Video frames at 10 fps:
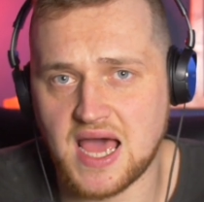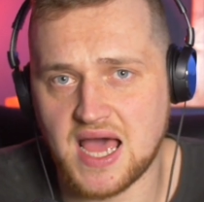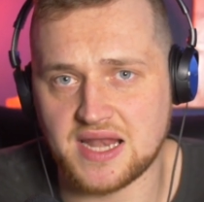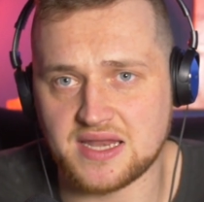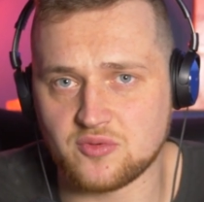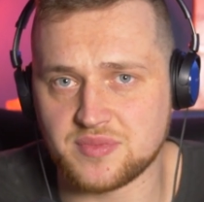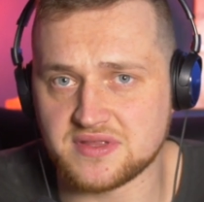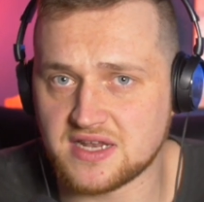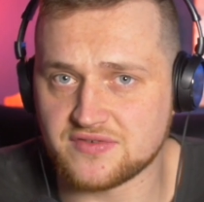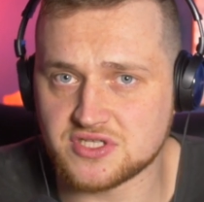and it will
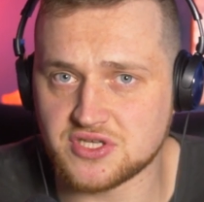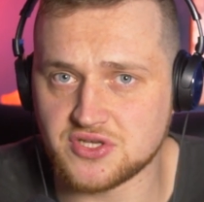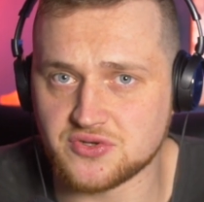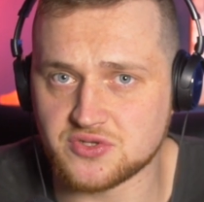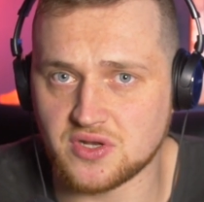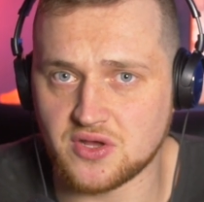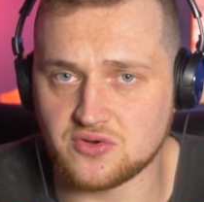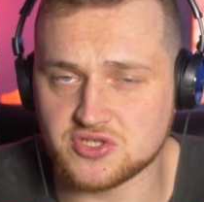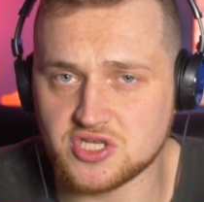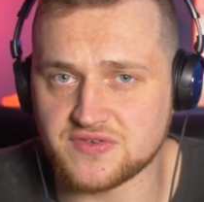be delivered to you to a
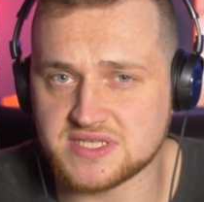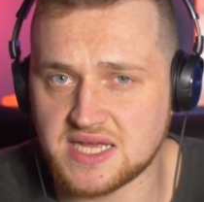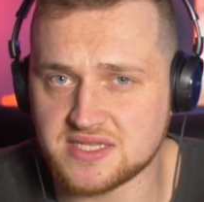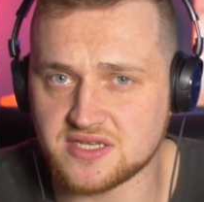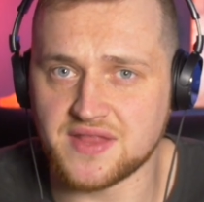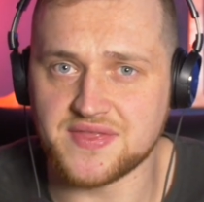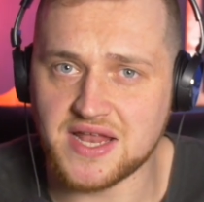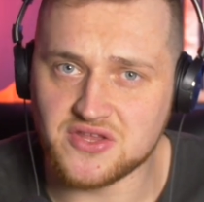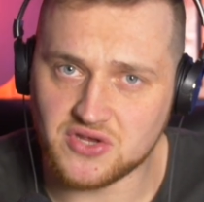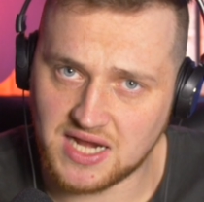local service center and
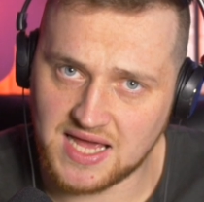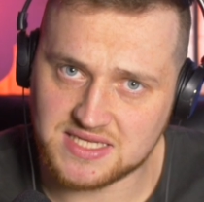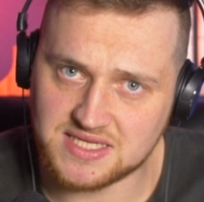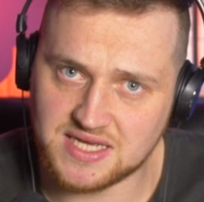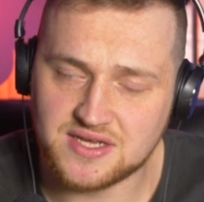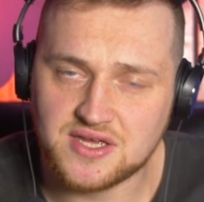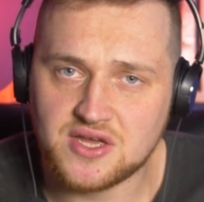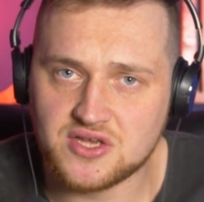then you collect it.